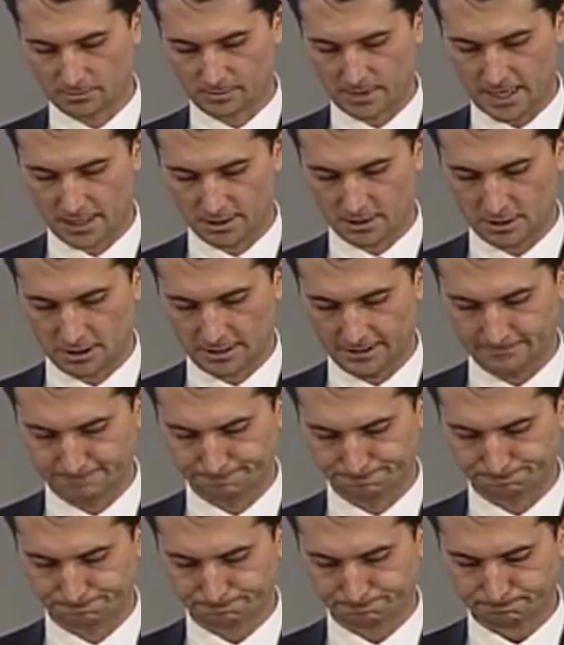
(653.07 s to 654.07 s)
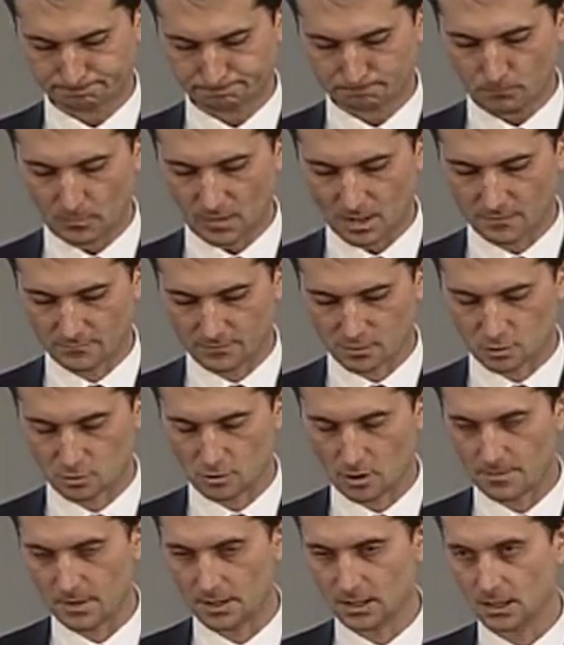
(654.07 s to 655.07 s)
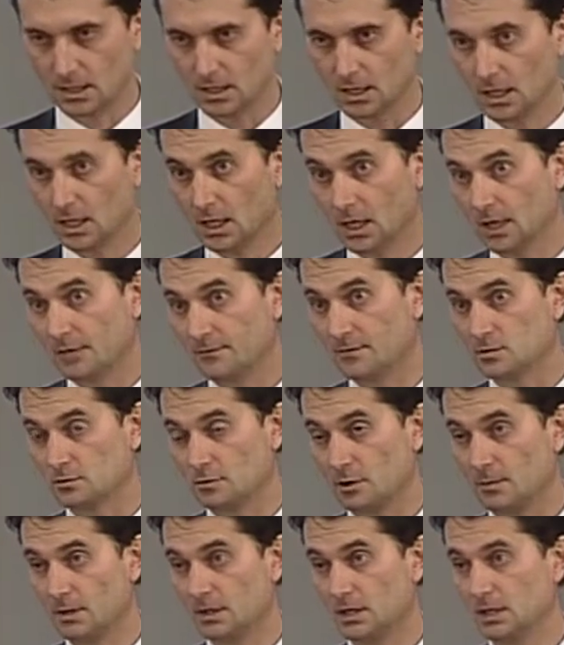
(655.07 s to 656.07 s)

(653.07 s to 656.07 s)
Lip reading: and access should be provided to the wider